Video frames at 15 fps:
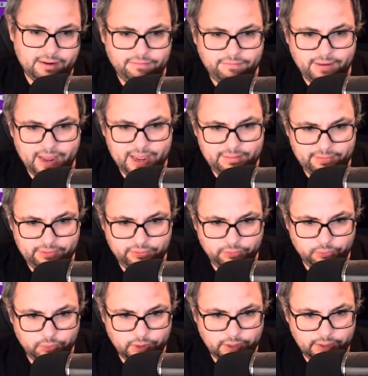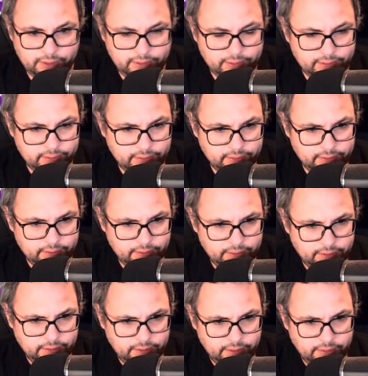a 5. It's a 1.
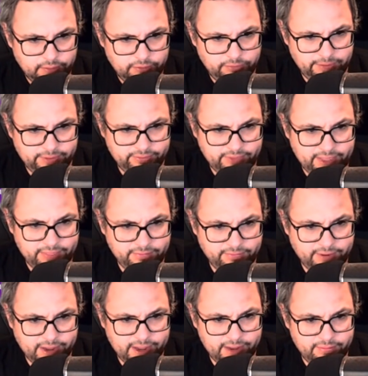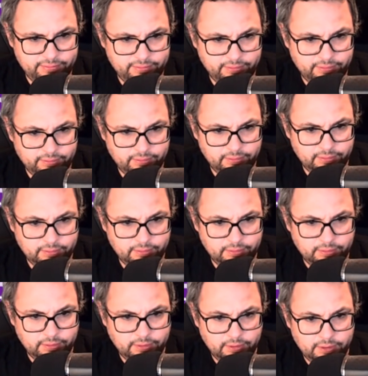Makes that the 5.
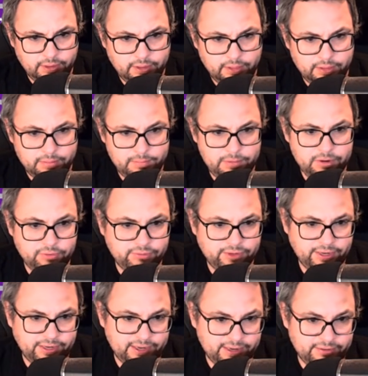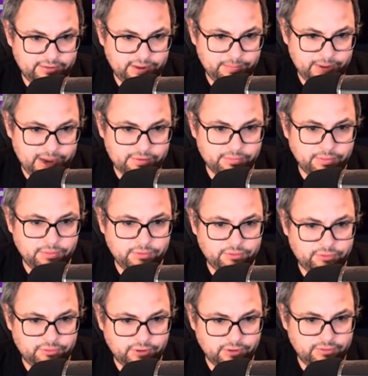The music kicks up. Everyone
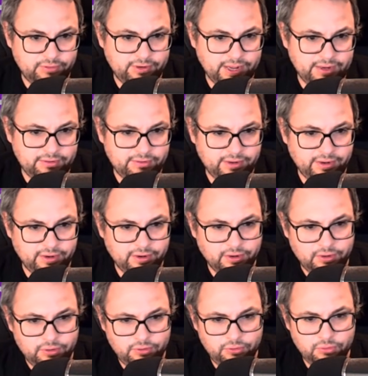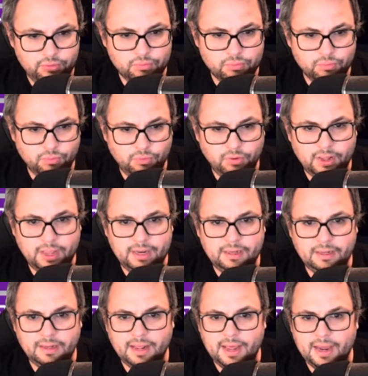starts dancing. New rule
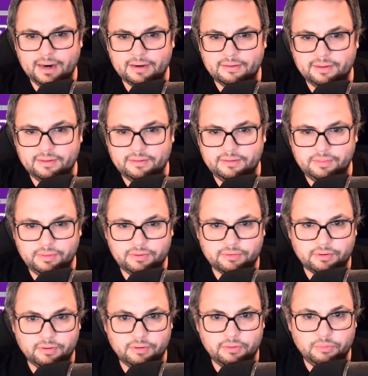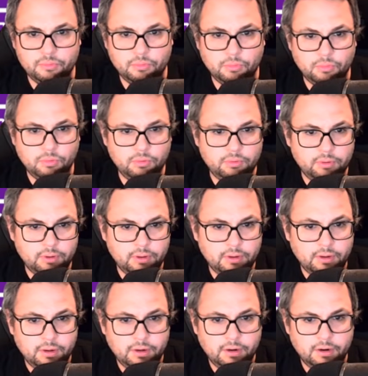unlocked. Let's see what is our new rule.
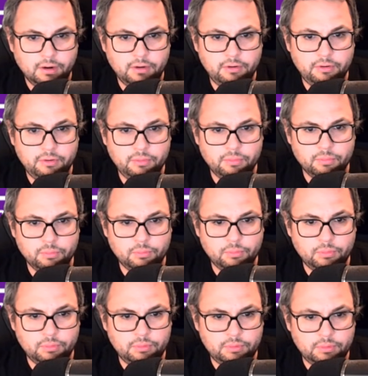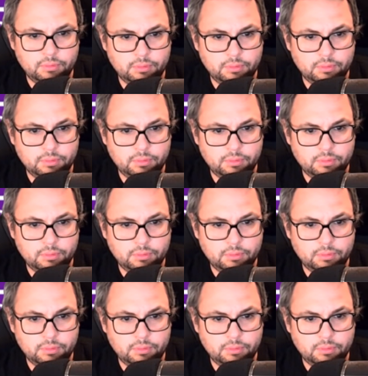Our new rule.